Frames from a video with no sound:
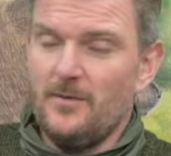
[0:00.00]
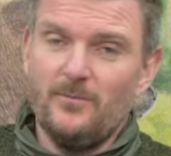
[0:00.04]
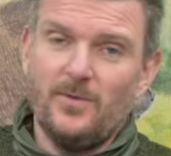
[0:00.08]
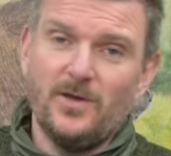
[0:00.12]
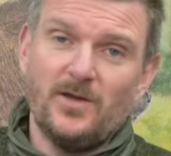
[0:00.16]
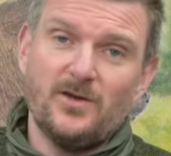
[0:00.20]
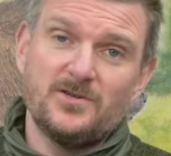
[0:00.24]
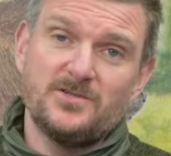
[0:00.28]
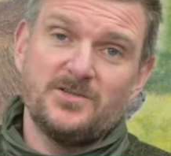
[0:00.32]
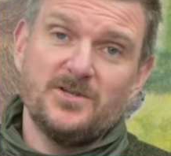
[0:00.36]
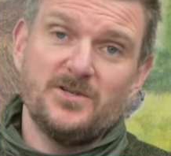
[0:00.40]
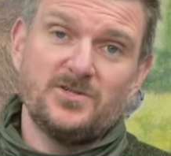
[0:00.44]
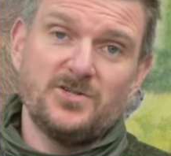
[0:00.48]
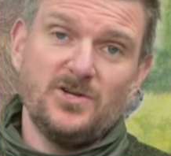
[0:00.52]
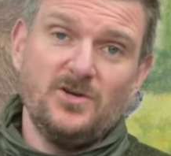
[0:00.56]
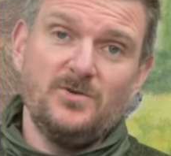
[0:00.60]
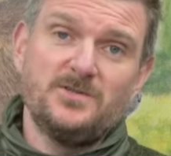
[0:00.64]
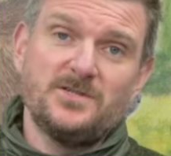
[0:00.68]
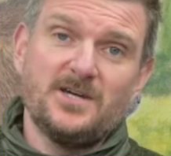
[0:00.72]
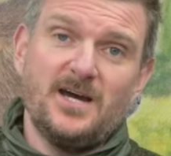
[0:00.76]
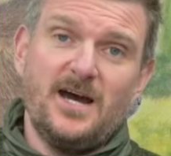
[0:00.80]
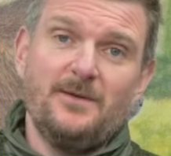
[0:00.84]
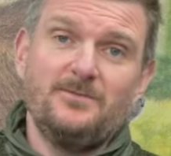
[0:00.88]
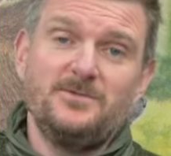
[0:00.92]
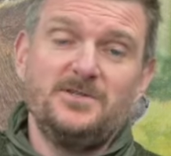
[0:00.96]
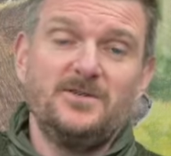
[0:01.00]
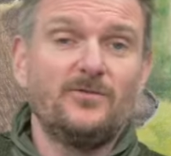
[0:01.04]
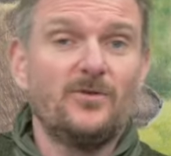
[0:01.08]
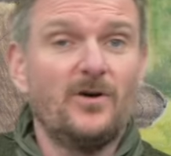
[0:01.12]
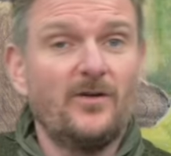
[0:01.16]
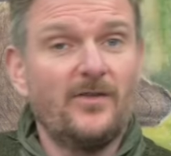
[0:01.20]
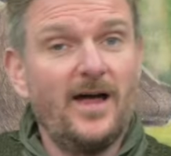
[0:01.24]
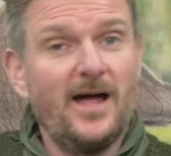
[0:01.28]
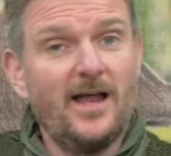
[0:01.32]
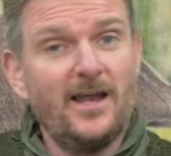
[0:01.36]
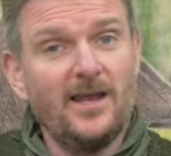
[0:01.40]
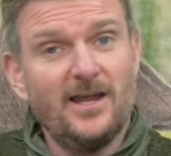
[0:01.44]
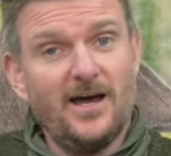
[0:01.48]
because at 2 times you've
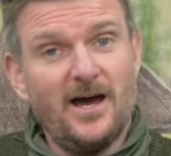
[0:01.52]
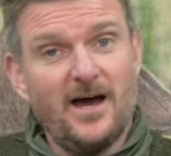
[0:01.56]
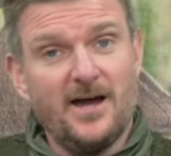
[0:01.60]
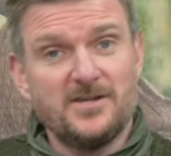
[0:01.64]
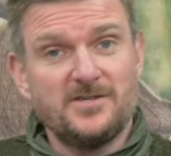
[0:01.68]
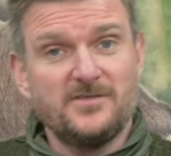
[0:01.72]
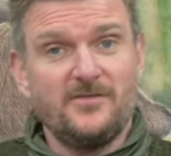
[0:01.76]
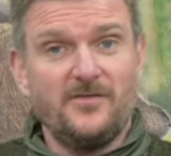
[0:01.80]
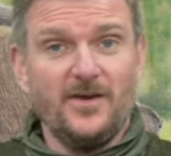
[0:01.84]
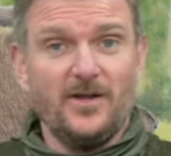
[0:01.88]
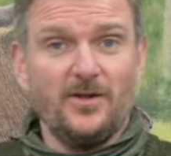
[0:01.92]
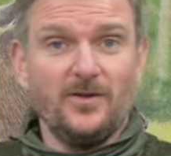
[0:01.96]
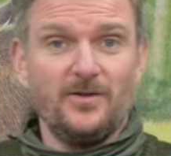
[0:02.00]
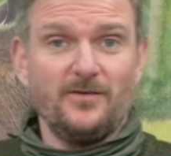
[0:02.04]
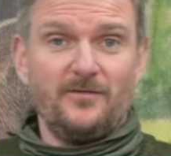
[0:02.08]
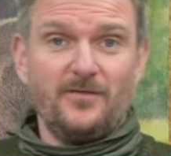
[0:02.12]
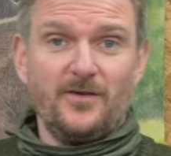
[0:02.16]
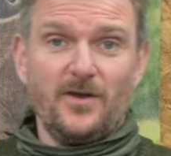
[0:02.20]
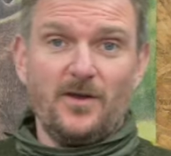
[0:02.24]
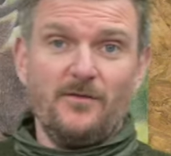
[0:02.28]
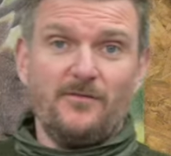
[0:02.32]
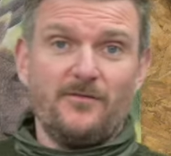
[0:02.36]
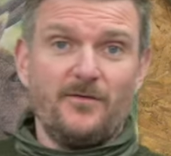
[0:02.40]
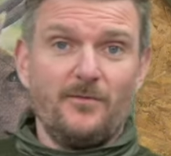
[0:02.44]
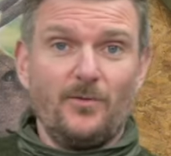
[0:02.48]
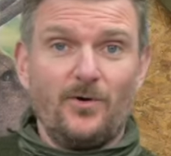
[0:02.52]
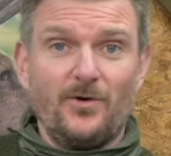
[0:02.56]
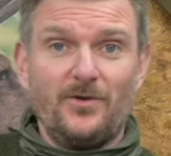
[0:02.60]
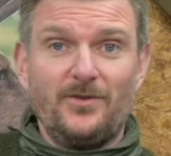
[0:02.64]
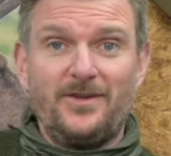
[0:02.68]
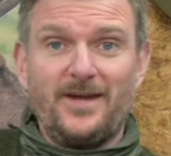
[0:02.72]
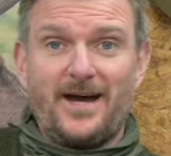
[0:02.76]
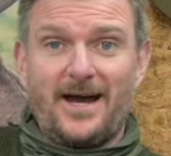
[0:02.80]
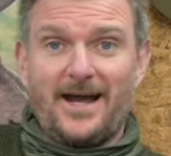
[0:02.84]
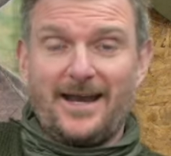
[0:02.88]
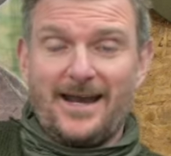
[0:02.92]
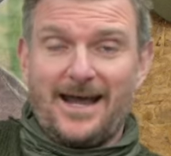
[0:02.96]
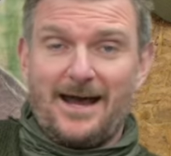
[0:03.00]
got that large field of view for more
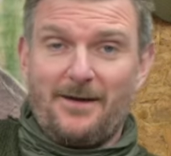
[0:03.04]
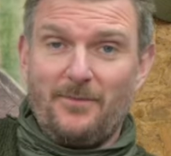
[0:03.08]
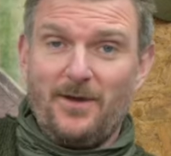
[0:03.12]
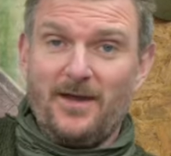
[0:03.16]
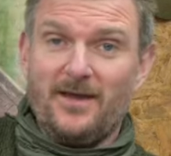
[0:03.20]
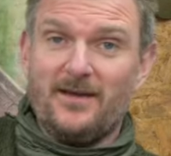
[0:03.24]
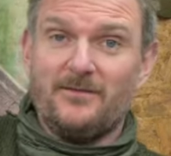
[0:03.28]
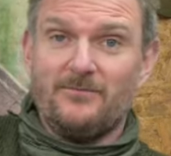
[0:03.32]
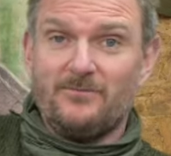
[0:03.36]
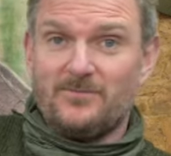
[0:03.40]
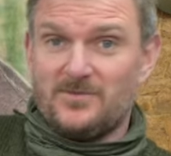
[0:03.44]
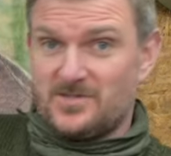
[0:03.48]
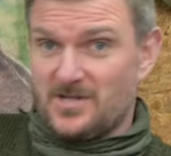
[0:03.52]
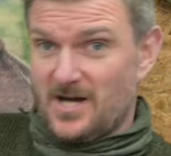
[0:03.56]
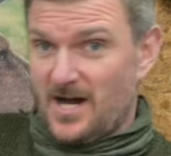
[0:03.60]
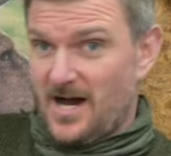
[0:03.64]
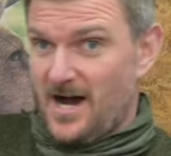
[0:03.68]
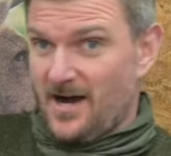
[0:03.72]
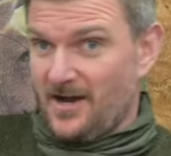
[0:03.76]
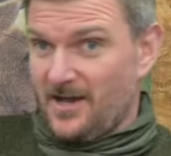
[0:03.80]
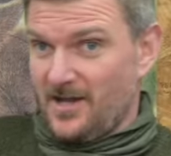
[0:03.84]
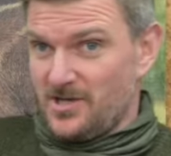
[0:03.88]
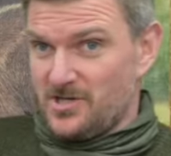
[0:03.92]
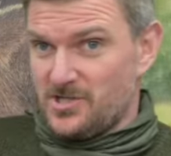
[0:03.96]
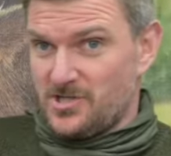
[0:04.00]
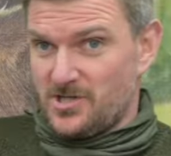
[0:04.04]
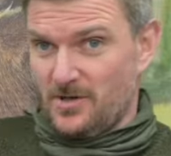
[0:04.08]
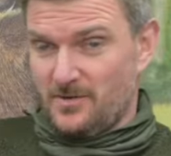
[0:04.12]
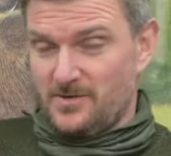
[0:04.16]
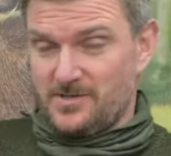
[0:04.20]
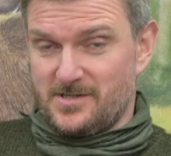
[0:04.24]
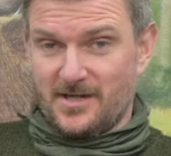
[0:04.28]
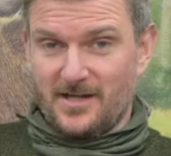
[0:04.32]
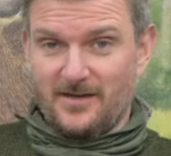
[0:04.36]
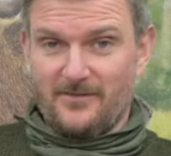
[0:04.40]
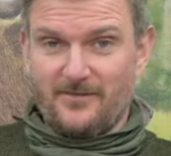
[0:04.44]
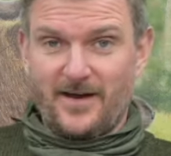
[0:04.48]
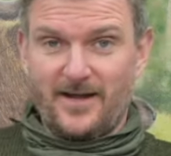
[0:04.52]
dynamic target
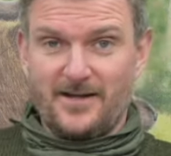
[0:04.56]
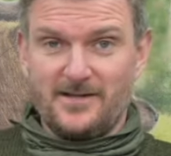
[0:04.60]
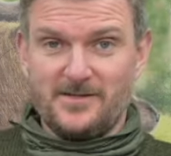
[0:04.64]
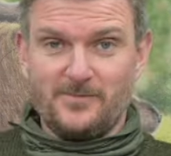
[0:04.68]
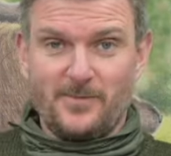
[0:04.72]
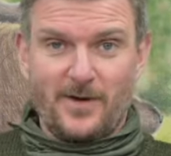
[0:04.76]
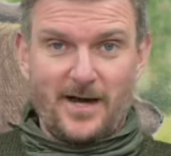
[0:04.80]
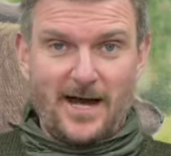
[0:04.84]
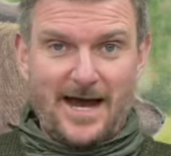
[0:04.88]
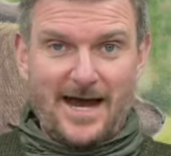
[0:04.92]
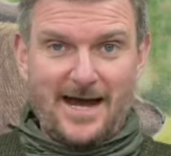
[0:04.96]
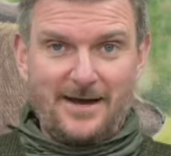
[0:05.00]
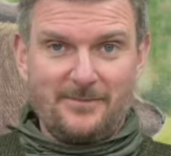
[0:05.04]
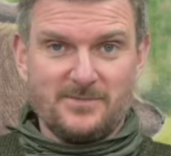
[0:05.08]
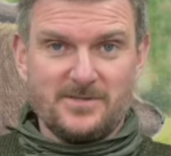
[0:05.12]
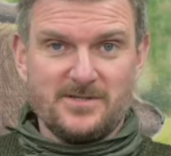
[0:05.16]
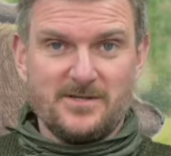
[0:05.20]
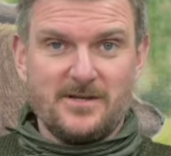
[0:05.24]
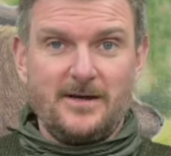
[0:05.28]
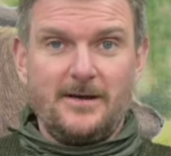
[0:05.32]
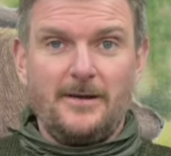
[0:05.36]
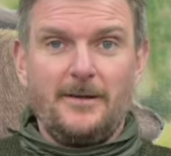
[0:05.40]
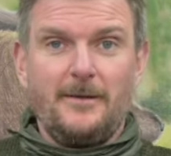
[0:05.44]
shooting events perhaps,